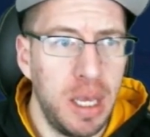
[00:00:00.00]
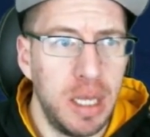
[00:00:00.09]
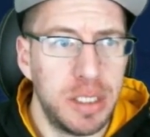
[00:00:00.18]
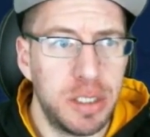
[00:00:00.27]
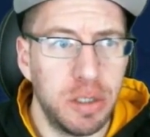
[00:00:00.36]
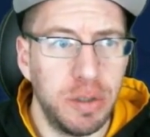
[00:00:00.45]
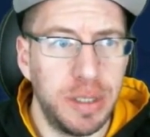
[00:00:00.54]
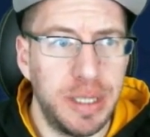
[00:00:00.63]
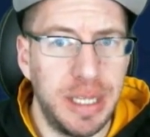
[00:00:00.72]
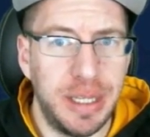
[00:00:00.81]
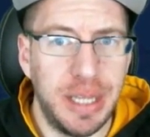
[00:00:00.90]
So
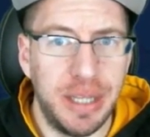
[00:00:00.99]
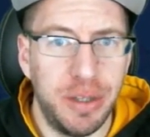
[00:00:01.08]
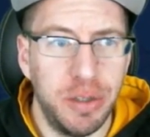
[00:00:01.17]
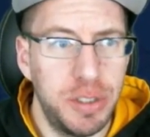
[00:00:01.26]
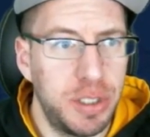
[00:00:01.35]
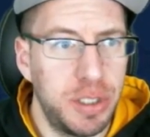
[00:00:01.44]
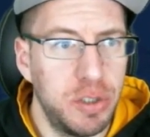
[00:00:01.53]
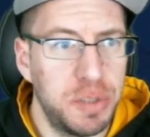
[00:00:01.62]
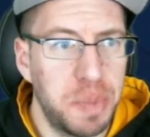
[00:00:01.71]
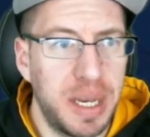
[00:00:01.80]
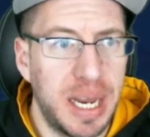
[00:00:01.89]

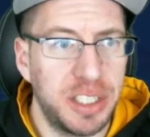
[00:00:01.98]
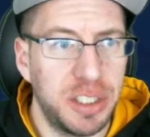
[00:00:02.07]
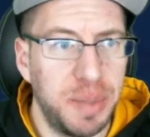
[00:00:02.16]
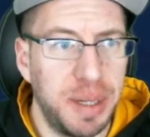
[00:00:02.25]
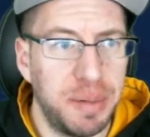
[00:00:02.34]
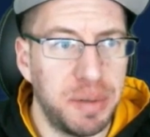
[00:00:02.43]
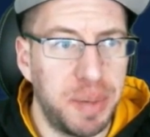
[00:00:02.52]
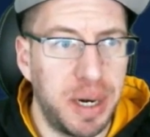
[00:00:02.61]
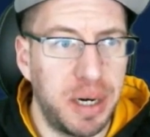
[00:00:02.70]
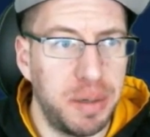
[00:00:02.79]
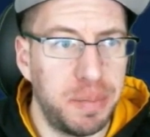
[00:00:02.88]
those might actually be able to
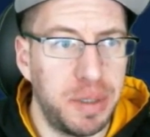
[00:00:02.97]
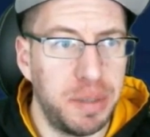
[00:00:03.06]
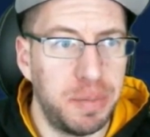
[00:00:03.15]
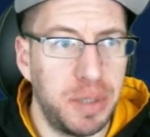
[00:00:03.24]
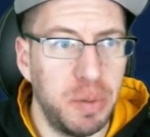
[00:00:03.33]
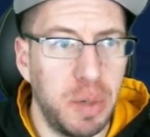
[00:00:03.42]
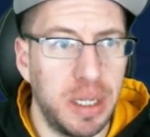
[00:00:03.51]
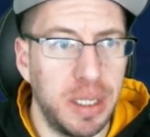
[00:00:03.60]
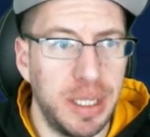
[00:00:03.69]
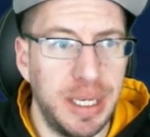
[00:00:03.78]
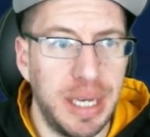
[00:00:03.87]
pair pretty well.
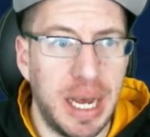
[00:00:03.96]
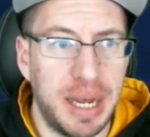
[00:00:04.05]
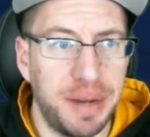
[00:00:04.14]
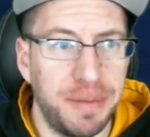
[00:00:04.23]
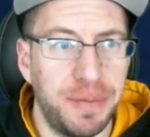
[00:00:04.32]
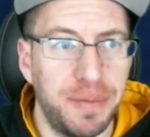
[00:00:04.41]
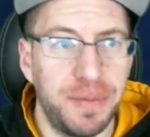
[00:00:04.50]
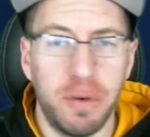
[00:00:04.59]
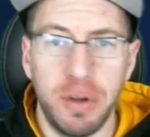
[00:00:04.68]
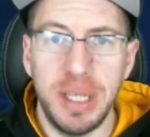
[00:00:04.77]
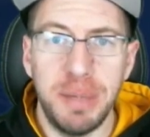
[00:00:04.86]
And
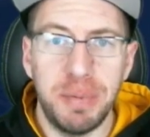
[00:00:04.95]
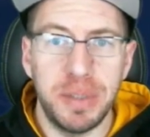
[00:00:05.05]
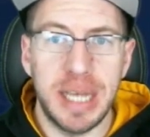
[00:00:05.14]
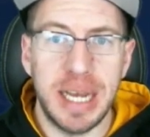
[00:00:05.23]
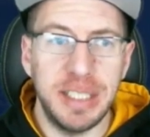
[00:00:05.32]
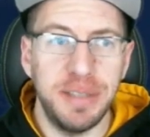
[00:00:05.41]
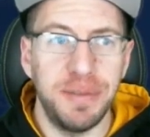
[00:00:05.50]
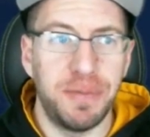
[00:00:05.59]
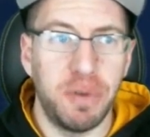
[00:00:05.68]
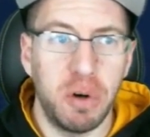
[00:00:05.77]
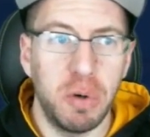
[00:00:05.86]
for the protective
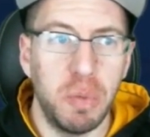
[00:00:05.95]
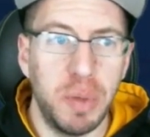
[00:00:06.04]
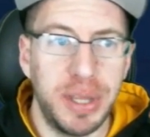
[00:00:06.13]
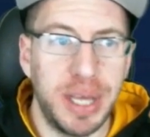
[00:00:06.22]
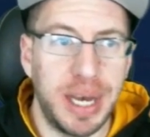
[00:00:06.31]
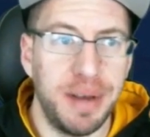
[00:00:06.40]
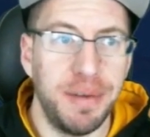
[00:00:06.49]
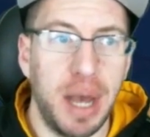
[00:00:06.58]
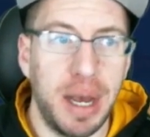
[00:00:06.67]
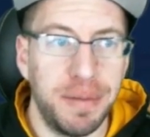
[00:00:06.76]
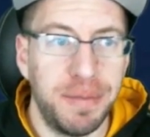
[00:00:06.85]
4 with
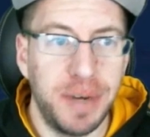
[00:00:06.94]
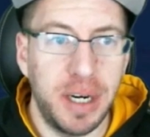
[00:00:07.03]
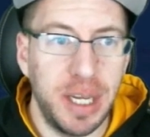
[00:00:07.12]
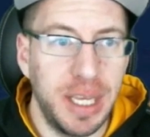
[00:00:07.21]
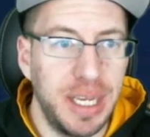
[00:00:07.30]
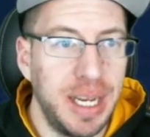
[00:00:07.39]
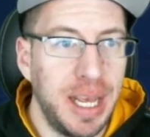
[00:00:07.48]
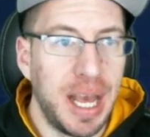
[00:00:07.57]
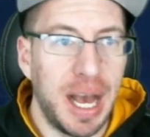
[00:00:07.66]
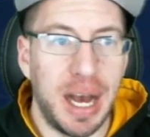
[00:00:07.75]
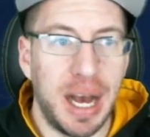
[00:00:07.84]
Varian,
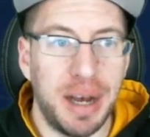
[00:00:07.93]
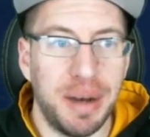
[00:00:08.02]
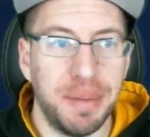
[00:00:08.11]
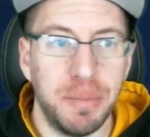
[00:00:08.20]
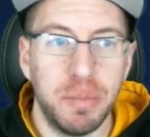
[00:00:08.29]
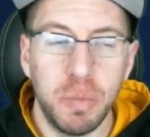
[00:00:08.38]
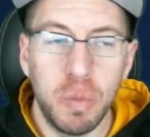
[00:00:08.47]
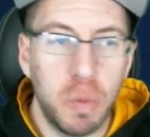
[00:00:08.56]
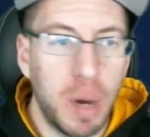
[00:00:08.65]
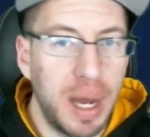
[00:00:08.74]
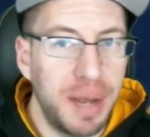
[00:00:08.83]

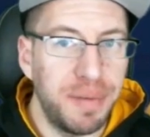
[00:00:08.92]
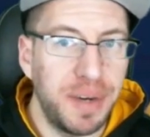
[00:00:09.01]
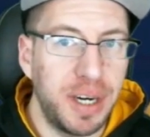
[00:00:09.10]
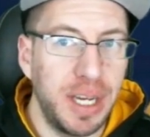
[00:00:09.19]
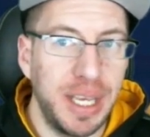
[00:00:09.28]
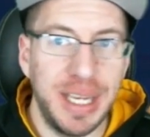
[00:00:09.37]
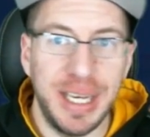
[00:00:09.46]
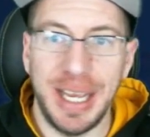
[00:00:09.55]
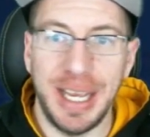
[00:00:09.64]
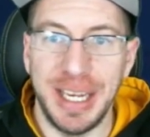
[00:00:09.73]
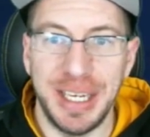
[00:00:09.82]
Y Varian,
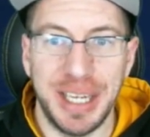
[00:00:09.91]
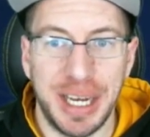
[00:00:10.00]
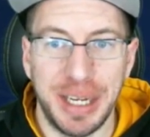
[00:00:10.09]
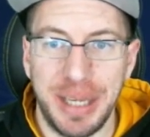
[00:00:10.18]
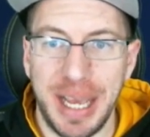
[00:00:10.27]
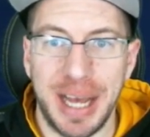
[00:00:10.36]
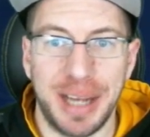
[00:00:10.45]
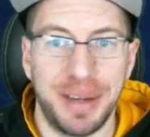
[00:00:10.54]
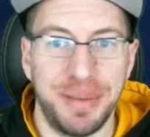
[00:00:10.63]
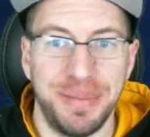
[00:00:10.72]
and yeah.